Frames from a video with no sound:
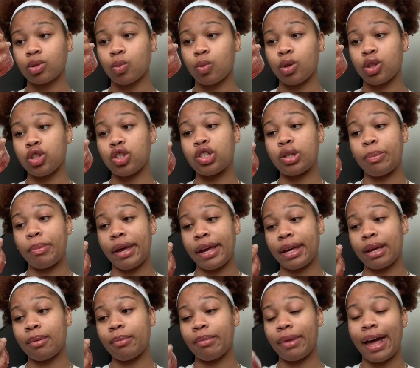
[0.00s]
With
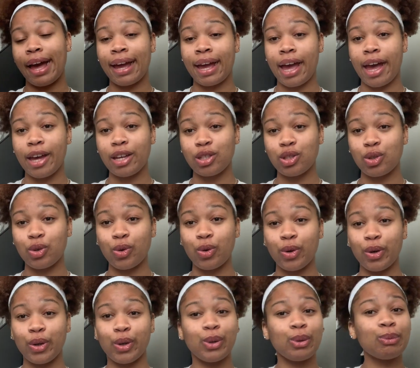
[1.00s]
Jamaican black castor
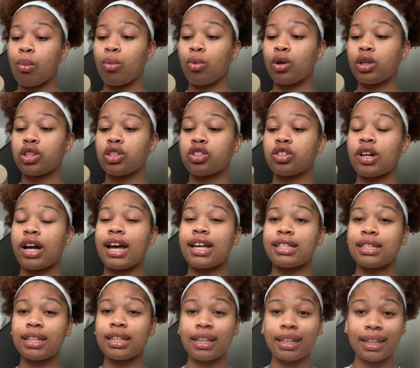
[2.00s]
oil.
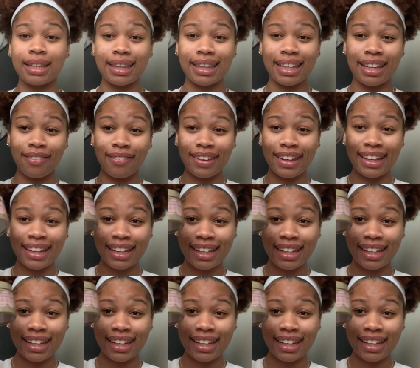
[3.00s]
Moisturizing leave-in